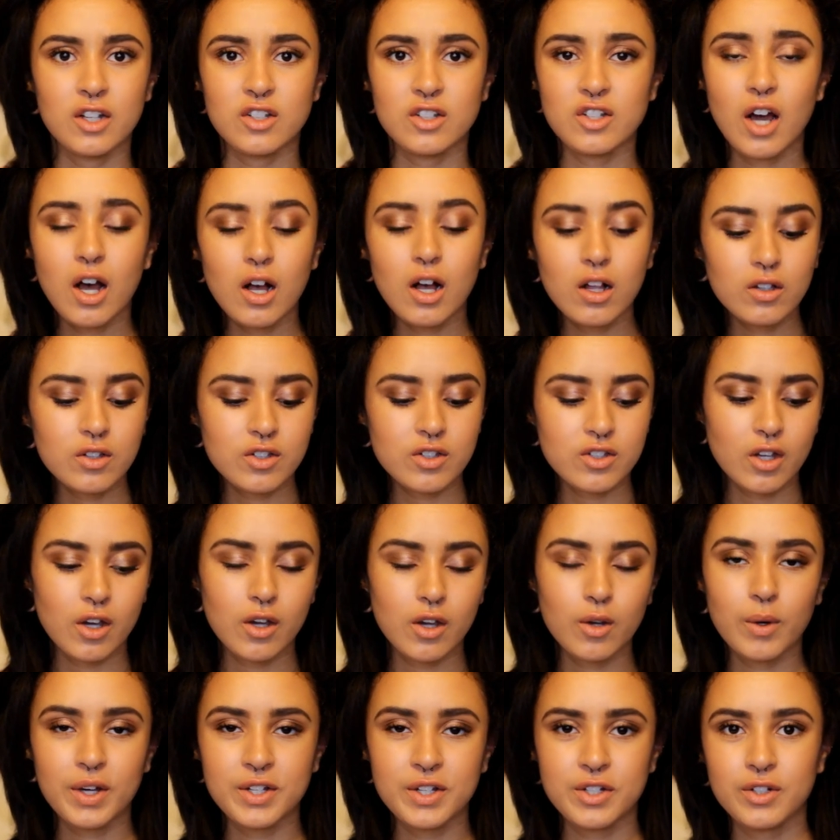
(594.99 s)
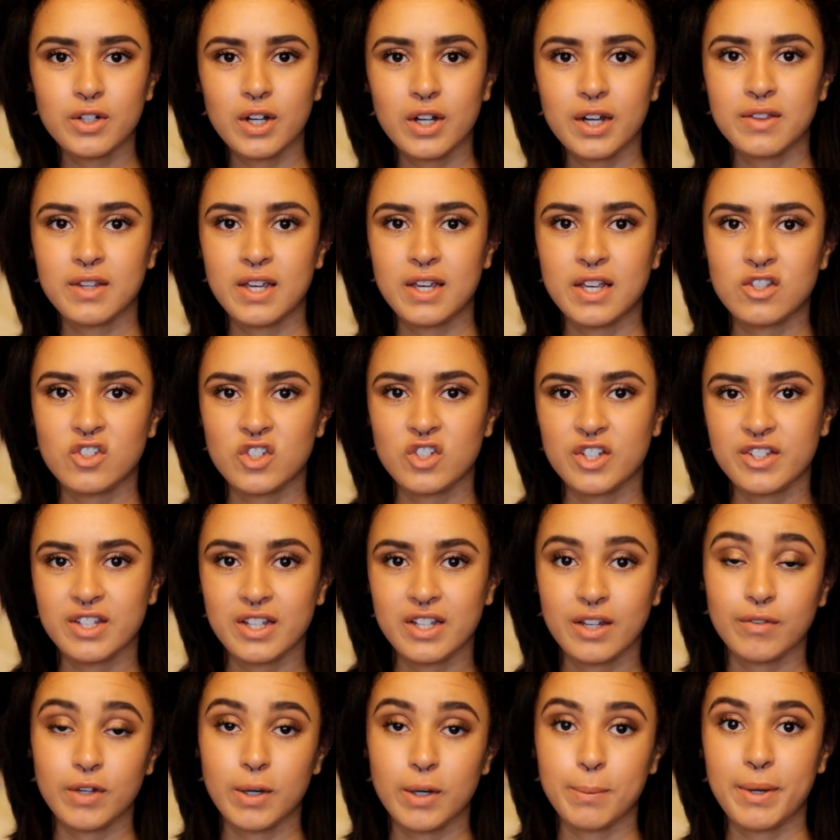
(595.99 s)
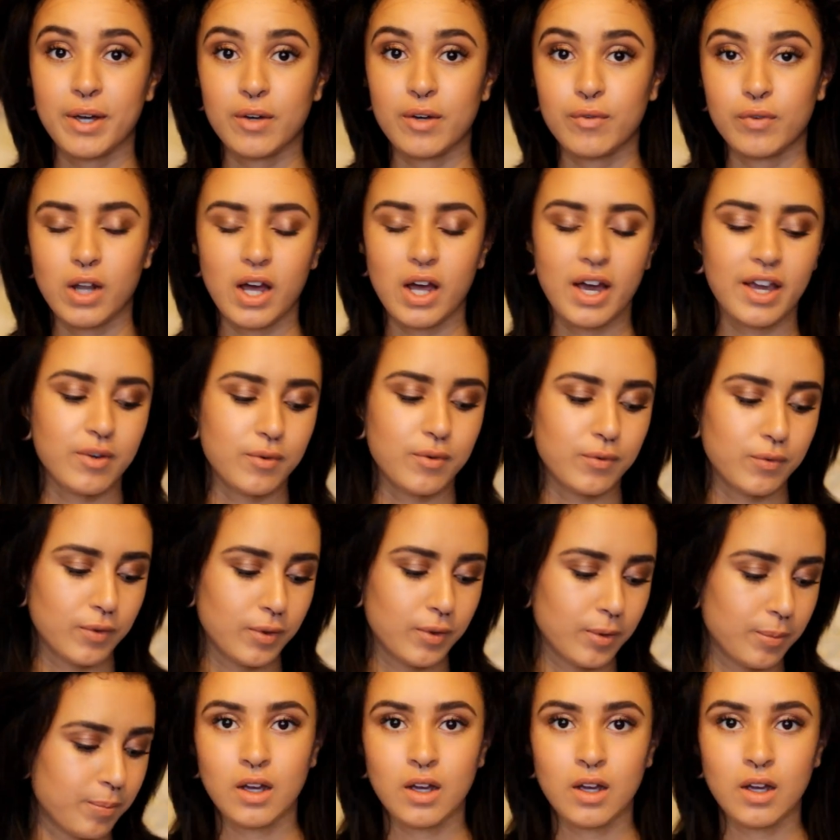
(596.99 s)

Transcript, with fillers: dull, so I do like this just to give it a bit of life.